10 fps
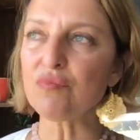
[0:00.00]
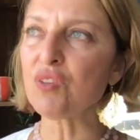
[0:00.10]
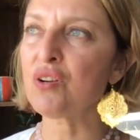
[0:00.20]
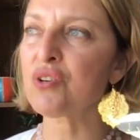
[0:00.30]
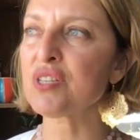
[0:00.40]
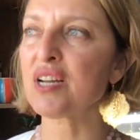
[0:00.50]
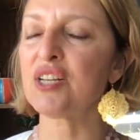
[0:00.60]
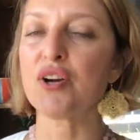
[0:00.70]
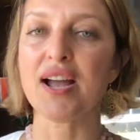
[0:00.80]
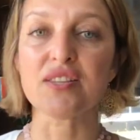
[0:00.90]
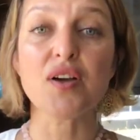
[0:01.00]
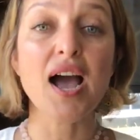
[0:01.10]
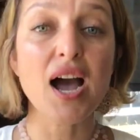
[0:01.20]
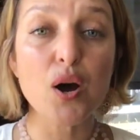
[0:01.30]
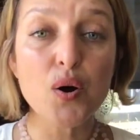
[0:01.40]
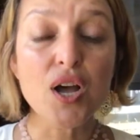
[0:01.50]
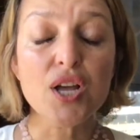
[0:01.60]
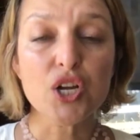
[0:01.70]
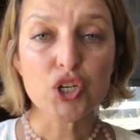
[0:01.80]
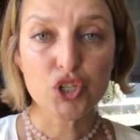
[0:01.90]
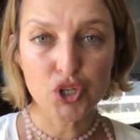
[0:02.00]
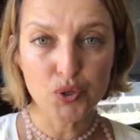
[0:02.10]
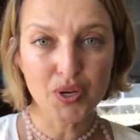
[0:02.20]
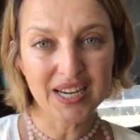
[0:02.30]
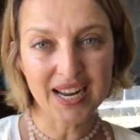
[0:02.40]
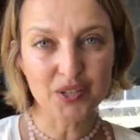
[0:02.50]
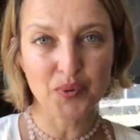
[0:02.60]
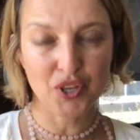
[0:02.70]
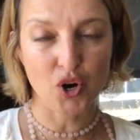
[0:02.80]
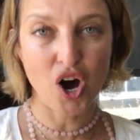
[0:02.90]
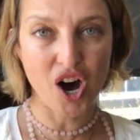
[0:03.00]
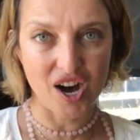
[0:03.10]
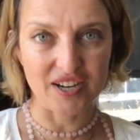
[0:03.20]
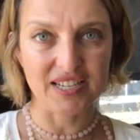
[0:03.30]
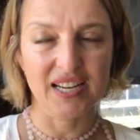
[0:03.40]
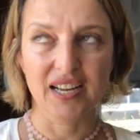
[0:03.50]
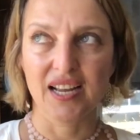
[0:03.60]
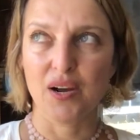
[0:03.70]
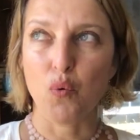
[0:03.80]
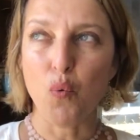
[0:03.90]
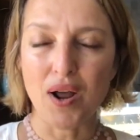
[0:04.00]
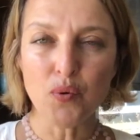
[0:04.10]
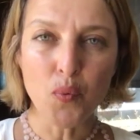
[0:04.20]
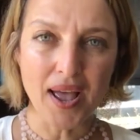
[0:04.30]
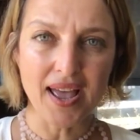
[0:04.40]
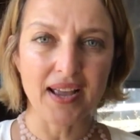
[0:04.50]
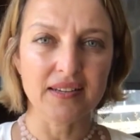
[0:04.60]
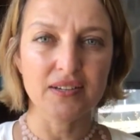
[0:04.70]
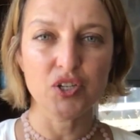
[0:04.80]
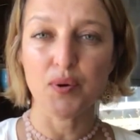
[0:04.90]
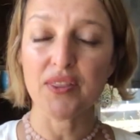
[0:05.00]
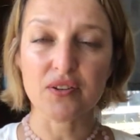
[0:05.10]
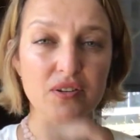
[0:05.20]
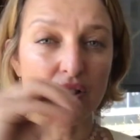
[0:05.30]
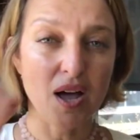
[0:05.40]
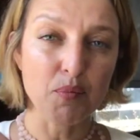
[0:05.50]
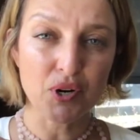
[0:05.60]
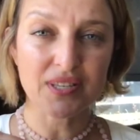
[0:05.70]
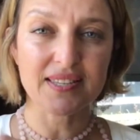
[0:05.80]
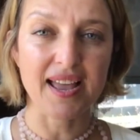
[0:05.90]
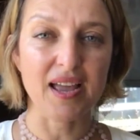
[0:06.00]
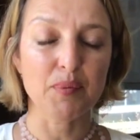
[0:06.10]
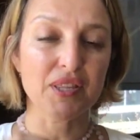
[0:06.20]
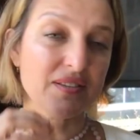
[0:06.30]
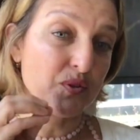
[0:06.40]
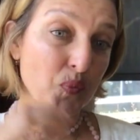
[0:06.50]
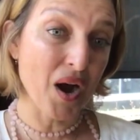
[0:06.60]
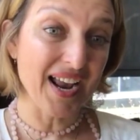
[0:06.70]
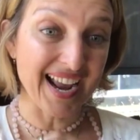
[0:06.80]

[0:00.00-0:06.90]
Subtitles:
You're stuck in your head. So how do you connect with your heart? One way to do it, there's a lot more to say, but this is why I